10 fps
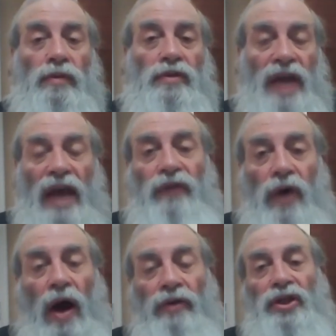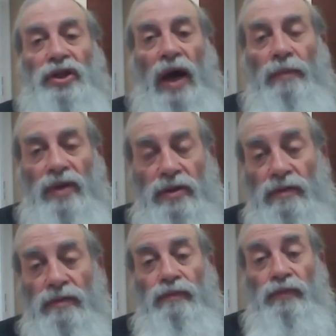safeguard the
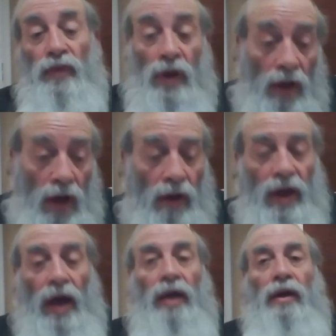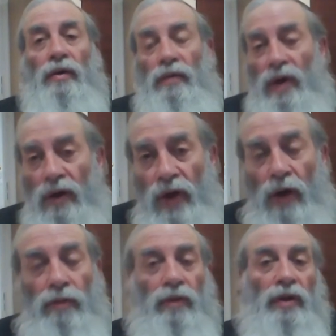Shabbos. Okay, we all
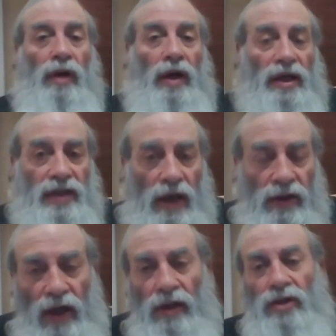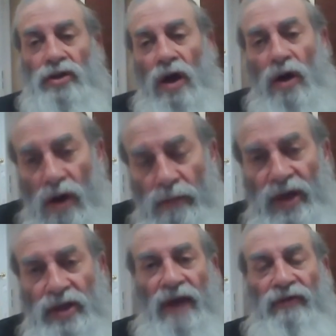know Chazal told us Zochar
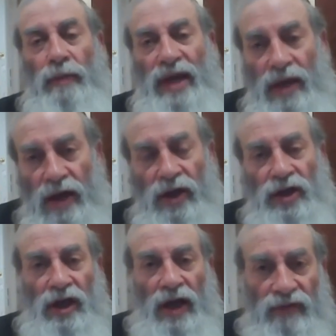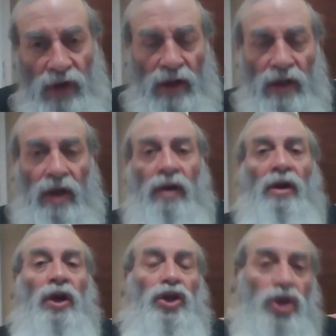means you have to make Kiddush and Havdalah.
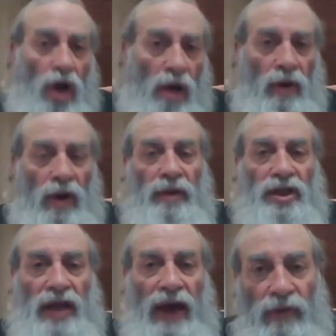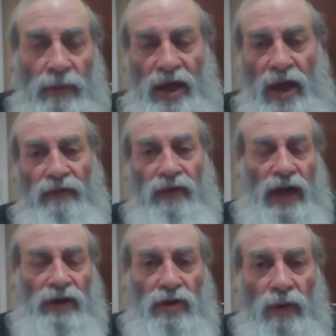Shomer means you have to be careful
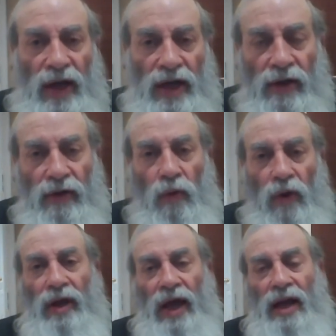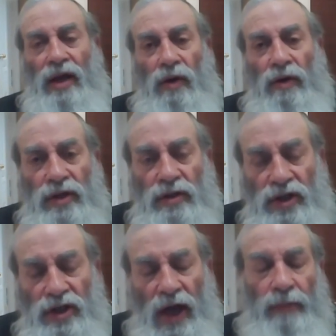not to do any of the work categories
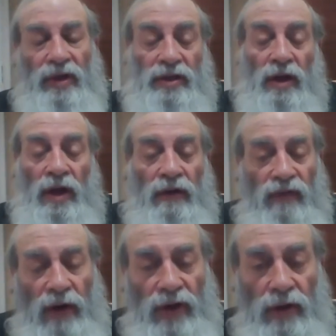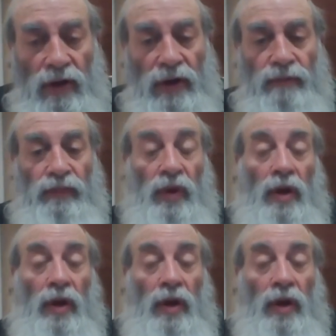on Shabbos. Very good.